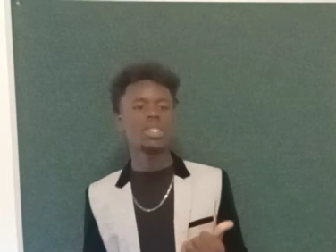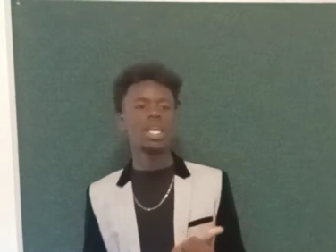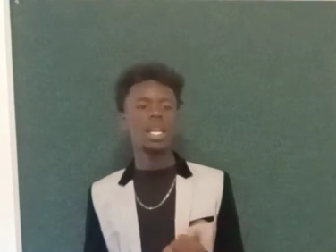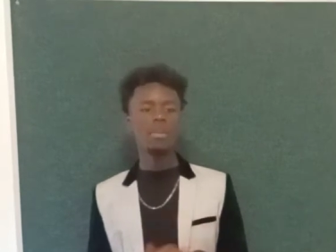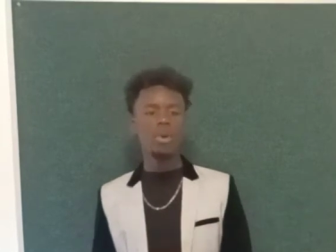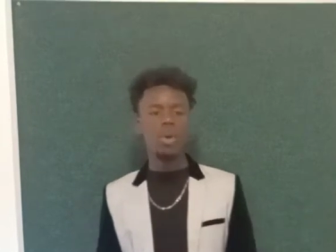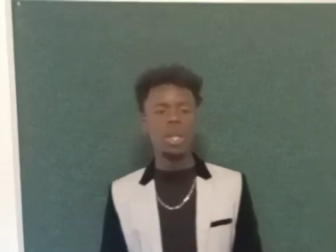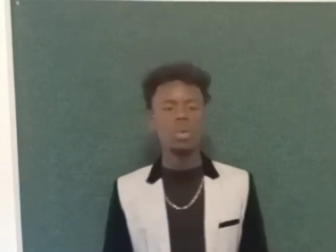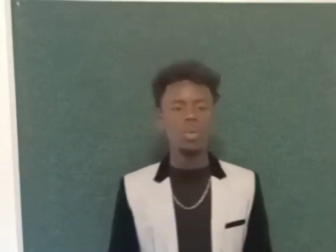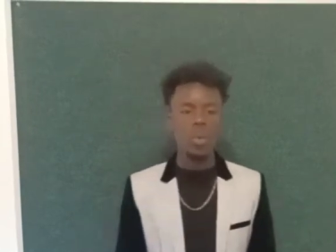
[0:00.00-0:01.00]

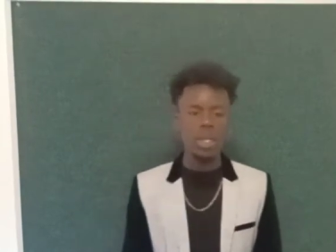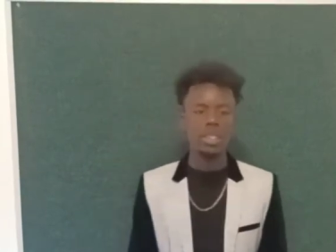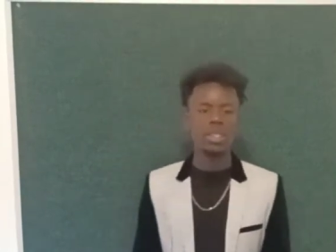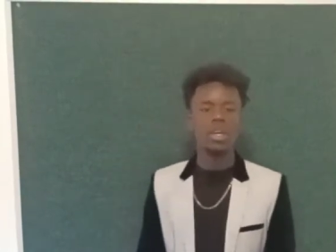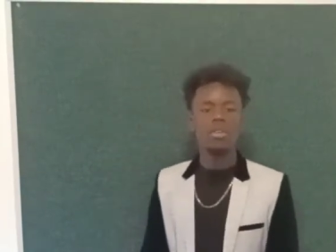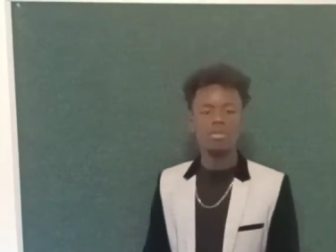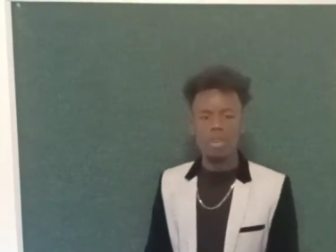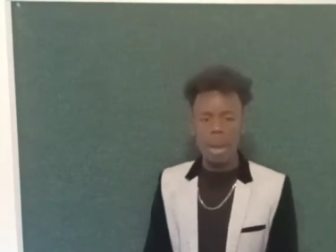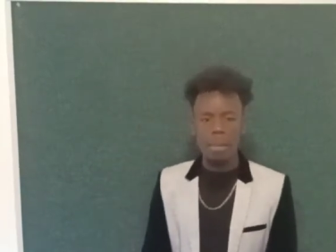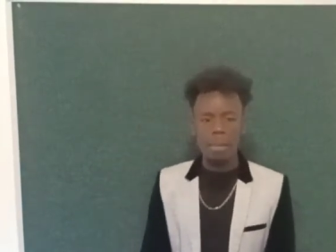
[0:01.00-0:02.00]
Clipperwell wind
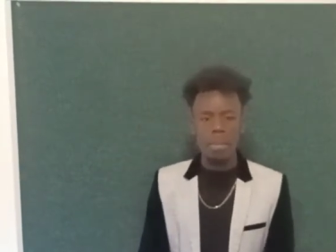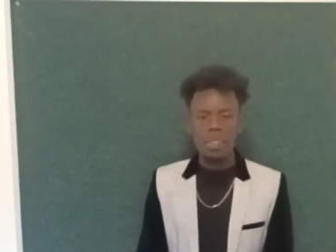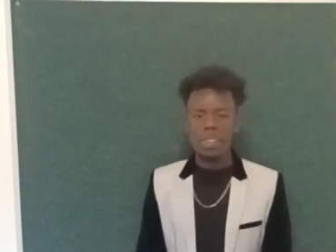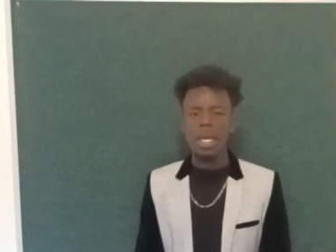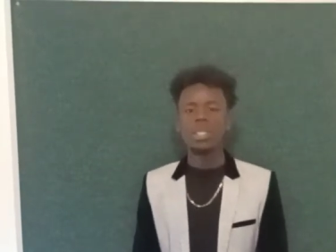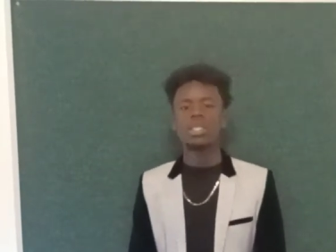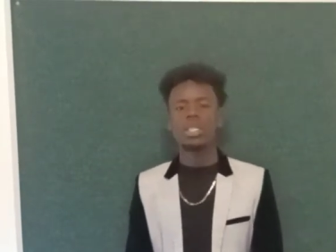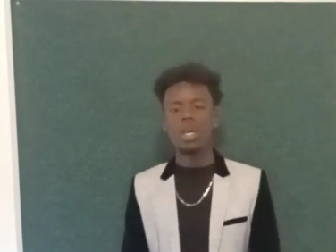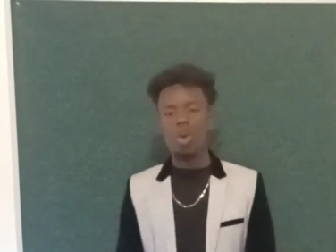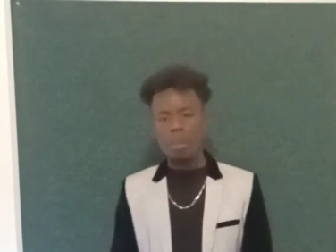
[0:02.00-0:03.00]
farm that
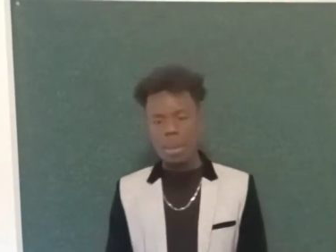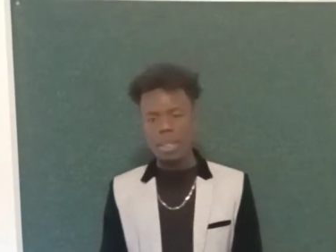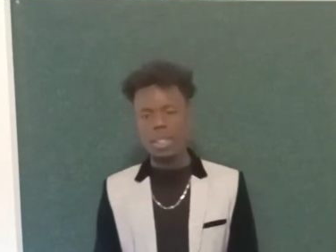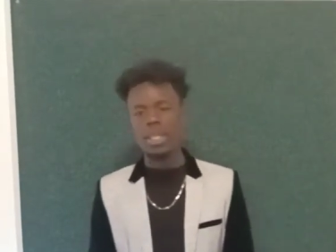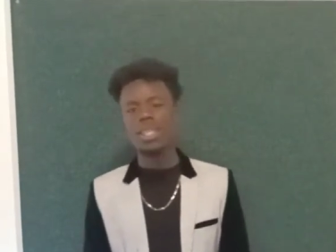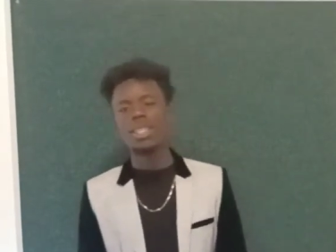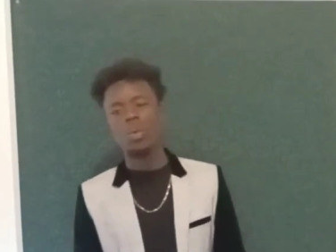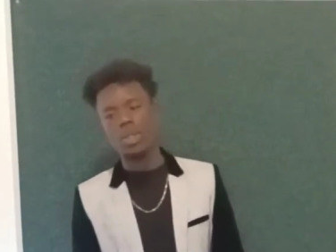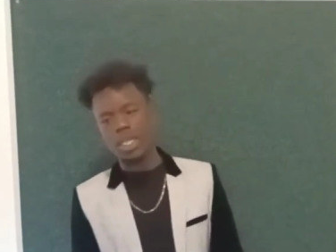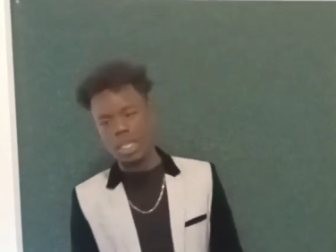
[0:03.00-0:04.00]
they opened in the
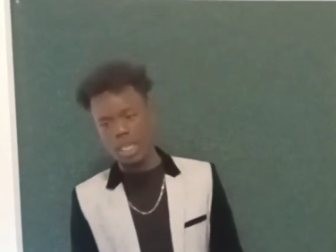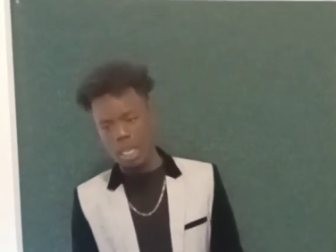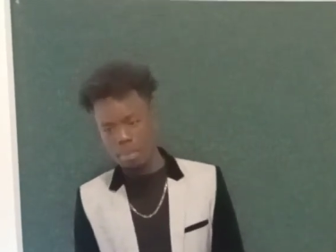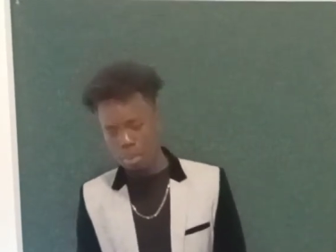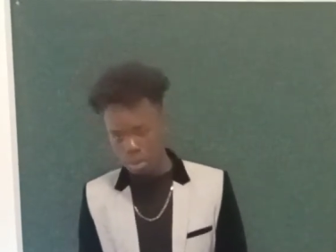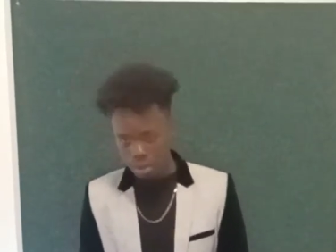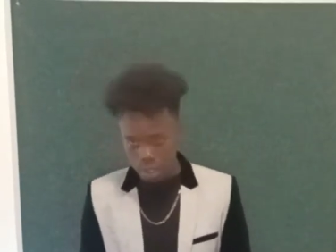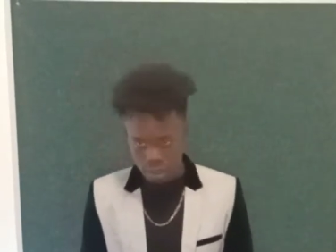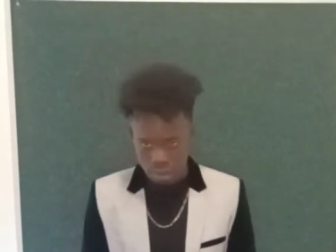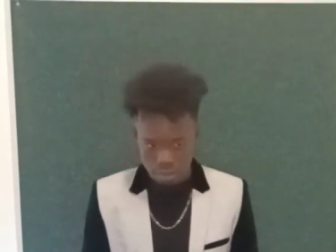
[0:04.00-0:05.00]
Western Cape
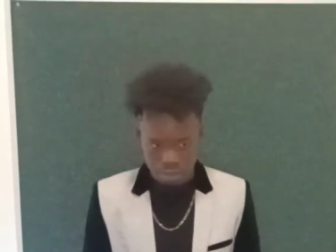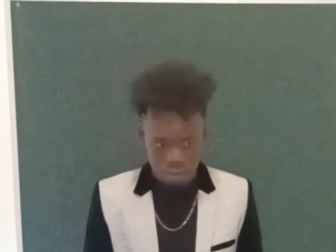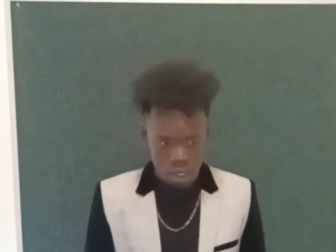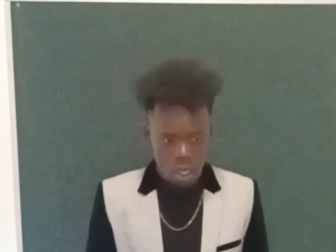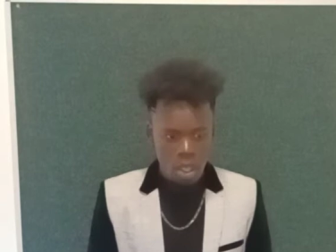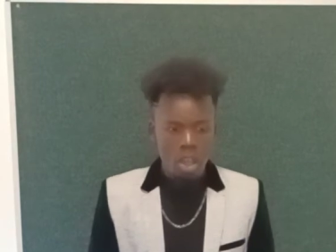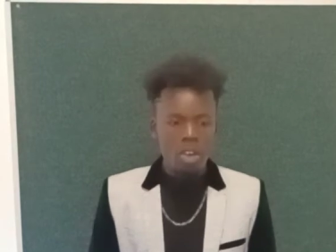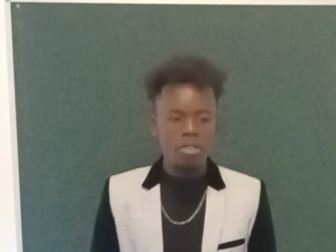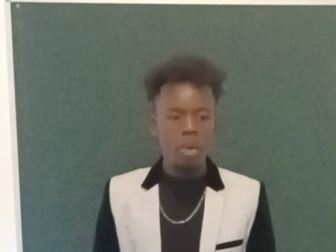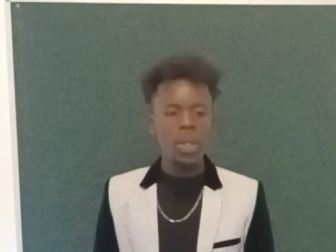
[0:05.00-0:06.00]
province.
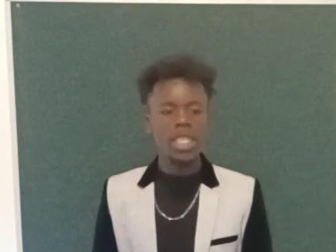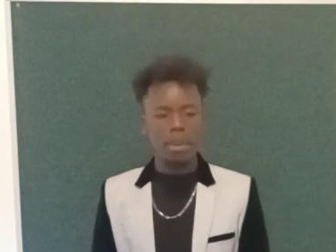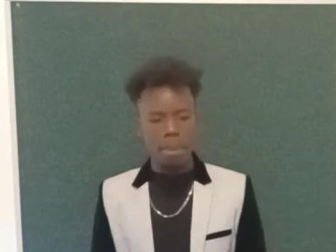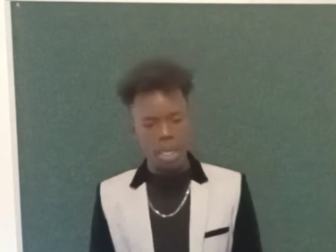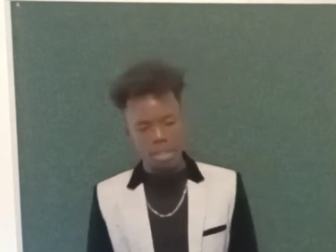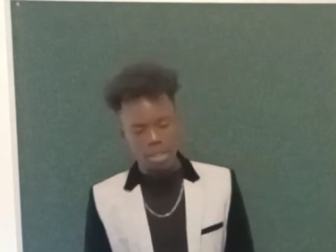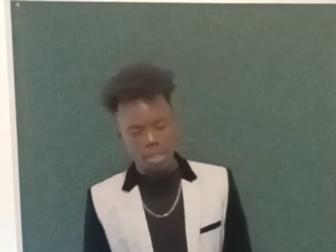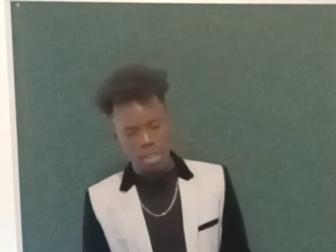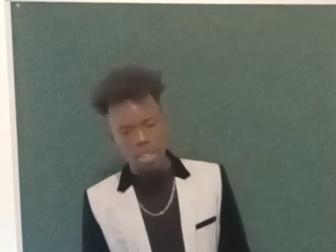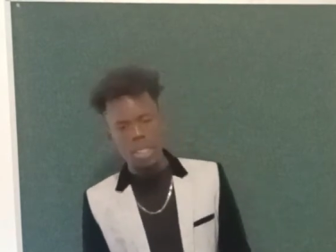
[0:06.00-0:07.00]
For wind
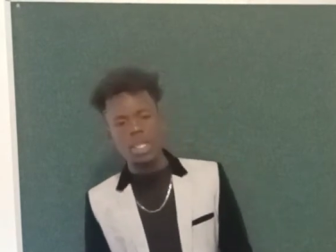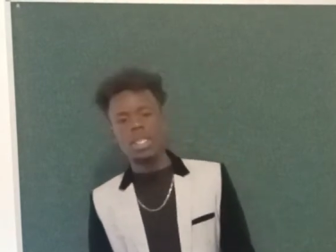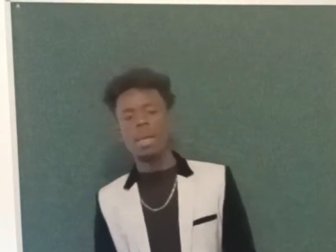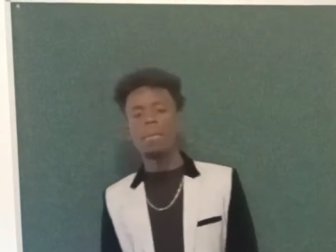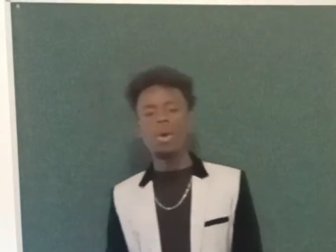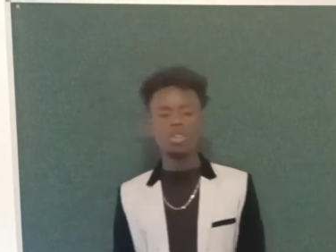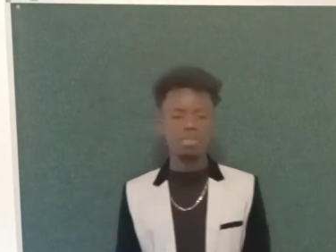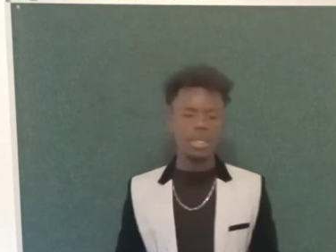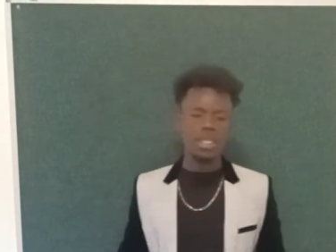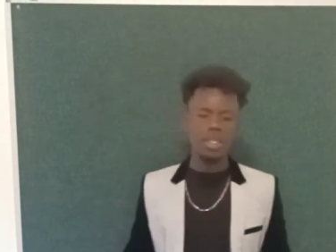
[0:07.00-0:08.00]
turbines, the
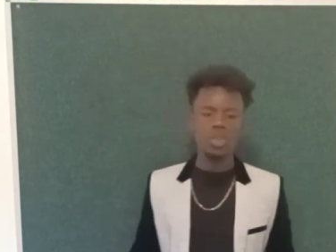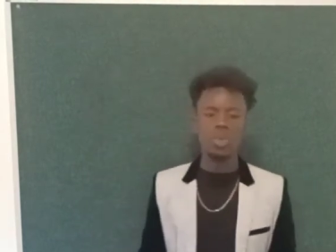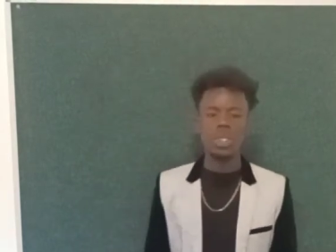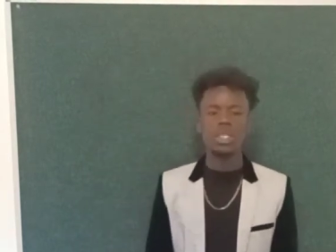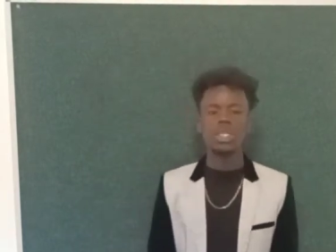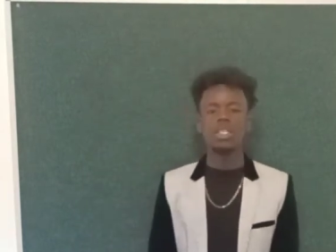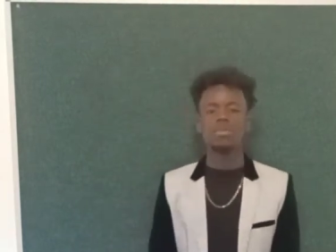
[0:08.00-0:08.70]
most basic unit is